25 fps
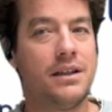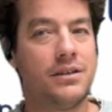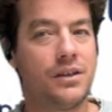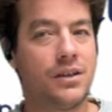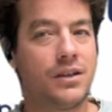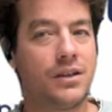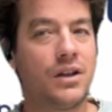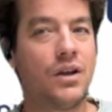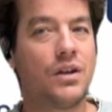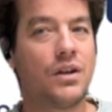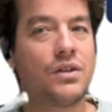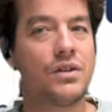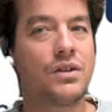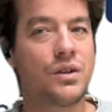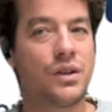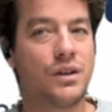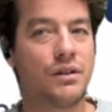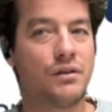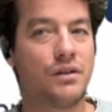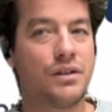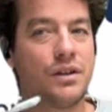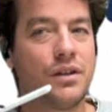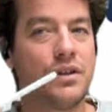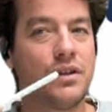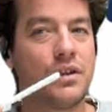and the culture
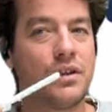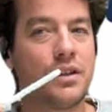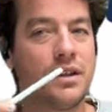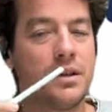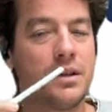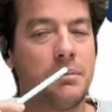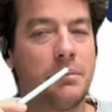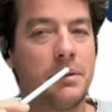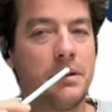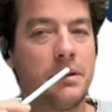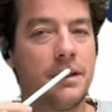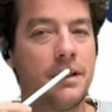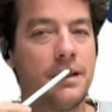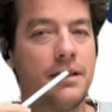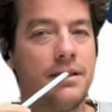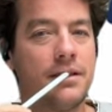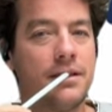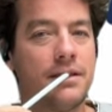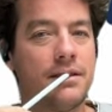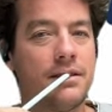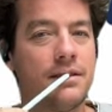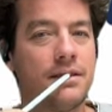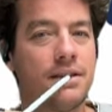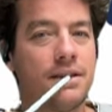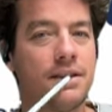of the other company?
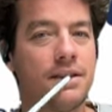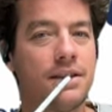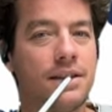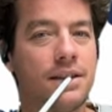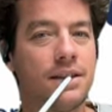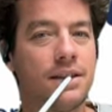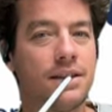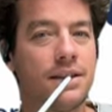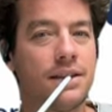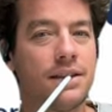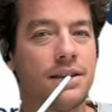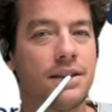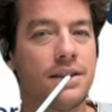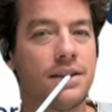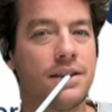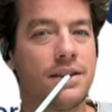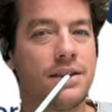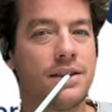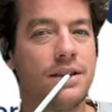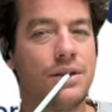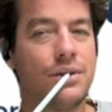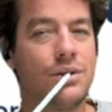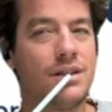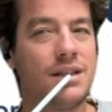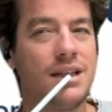
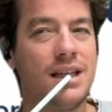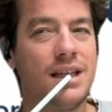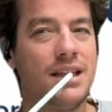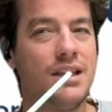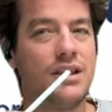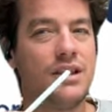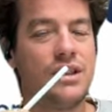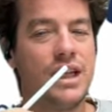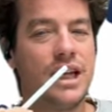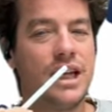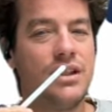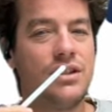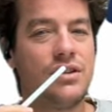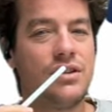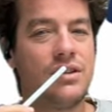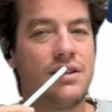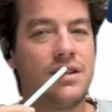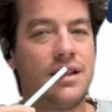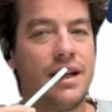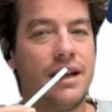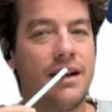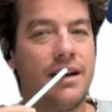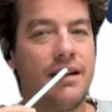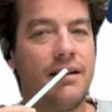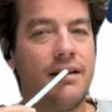Did you see any changes
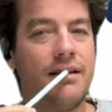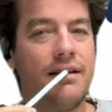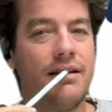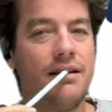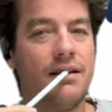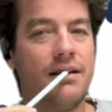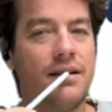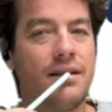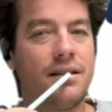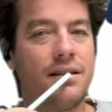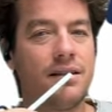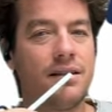there?